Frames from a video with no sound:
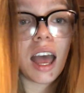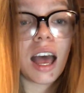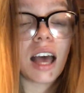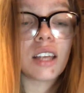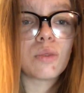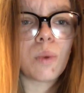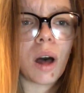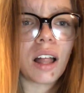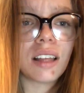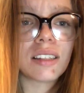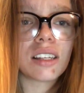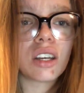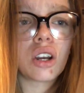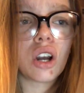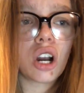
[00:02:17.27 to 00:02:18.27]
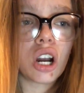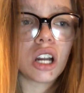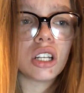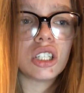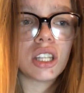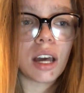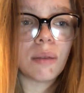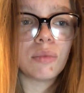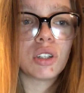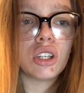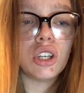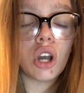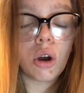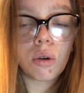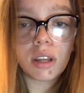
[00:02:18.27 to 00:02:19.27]
as well as encourage them to
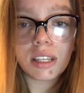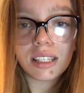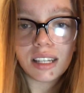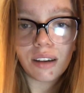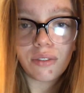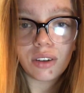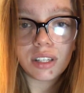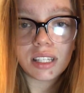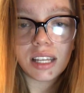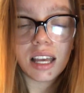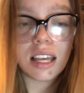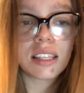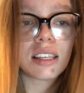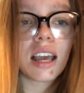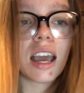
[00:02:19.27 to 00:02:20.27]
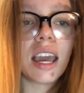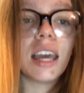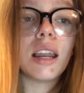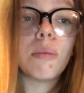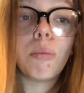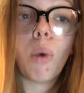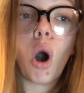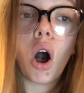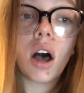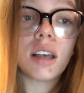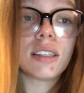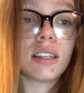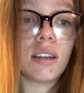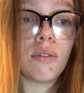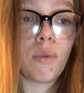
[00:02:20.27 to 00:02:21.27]
notice differences in a
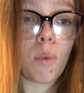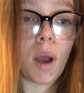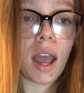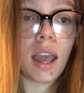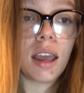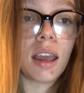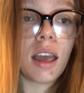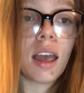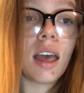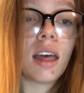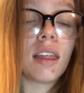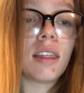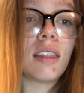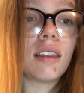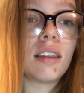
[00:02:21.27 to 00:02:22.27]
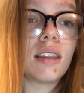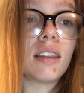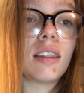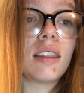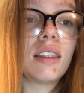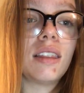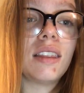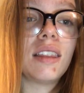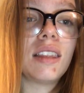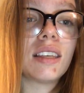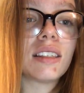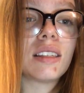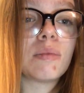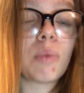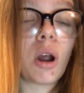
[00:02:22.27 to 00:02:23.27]
positive way. This
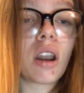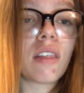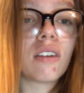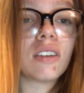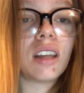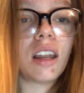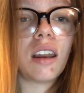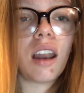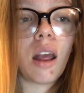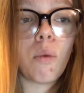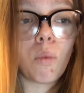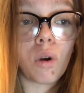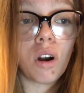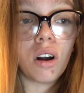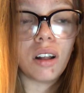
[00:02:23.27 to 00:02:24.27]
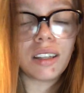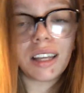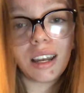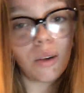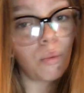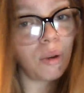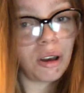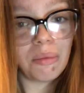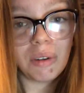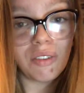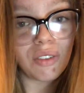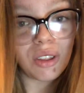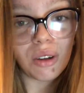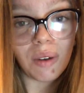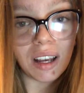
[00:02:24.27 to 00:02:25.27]
is part of their day-to-day world, and it will be for
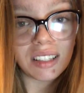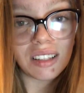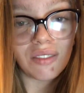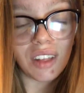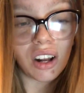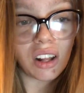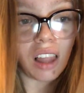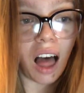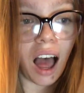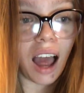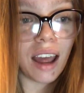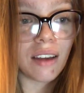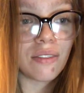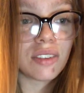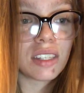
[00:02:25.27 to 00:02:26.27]
the rest of their lives.